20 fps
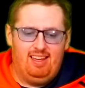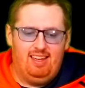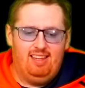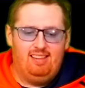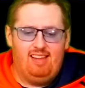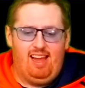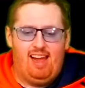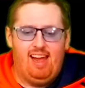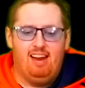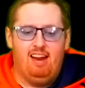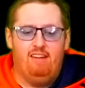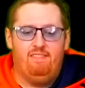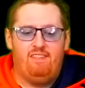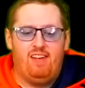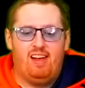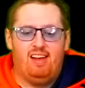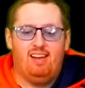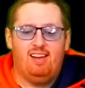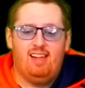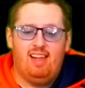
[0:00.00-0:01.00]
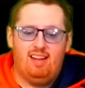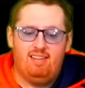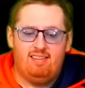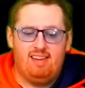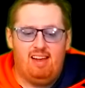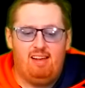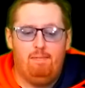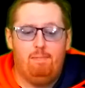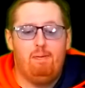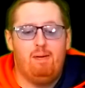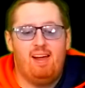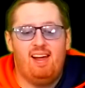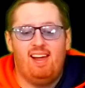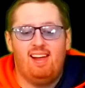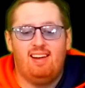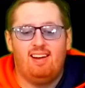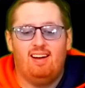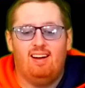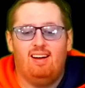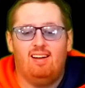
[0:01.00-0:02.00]
The NFL has now
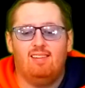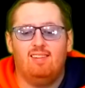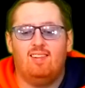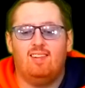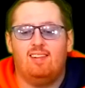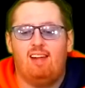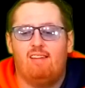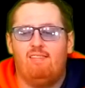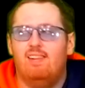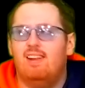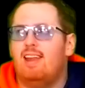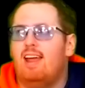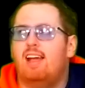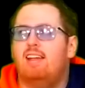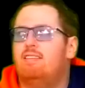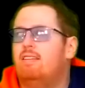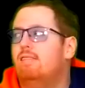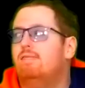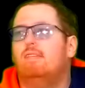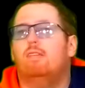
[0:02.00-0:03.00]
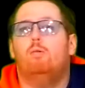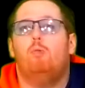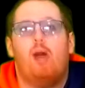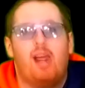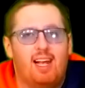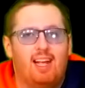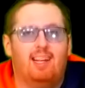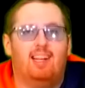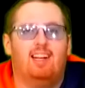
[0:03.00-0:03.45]
played all 7 days of the week